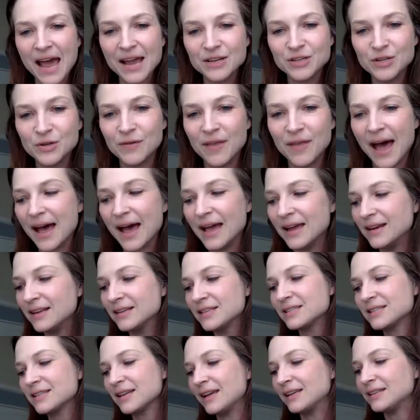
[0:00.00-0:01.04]
do that? And
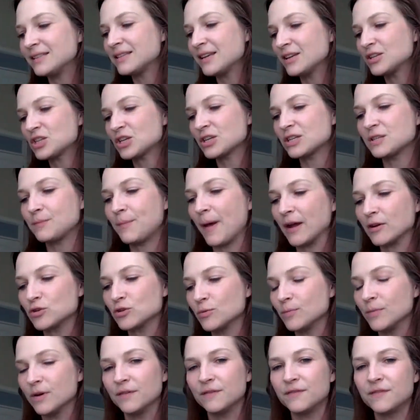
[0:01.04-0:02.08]
it's such a
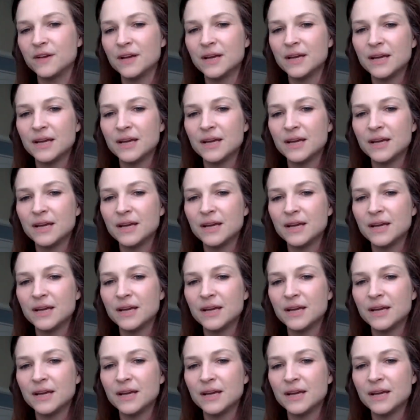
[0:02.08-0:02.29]
spectrum of